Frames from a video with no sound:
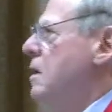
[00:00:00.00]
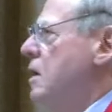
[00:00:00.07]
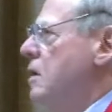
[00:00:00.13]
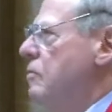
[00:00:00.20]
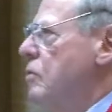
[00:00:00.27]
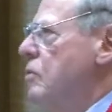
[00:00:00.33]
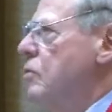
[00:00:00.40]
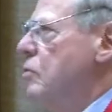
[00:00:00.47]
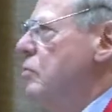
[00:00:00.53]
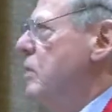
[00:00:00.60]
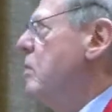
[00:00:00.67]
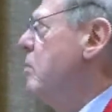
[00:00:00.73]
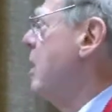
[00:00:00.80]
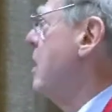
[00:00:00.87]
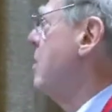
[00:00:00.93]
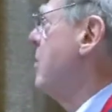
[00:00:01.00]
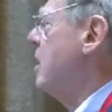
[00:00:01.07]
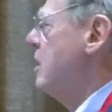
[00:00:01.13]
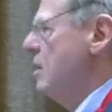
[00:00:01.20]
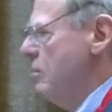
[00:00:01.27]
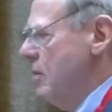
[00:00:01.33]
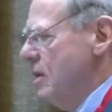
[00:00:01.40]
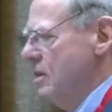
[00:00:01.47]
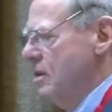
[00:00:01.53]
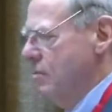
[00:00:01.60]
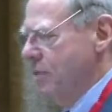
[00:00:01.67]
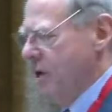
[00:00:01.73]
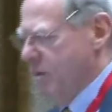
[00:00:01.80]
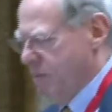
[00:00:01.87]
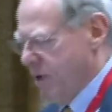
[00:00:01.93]
given to me by Madam and
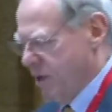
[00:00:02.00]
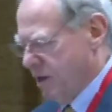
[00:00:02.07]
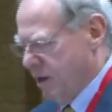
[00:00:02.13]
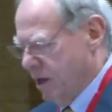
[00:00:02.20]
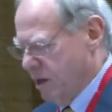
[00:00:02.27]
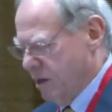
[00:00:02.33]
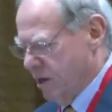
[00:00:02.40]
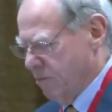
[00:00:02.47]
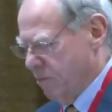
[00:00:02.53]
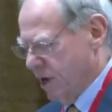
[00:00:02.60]
in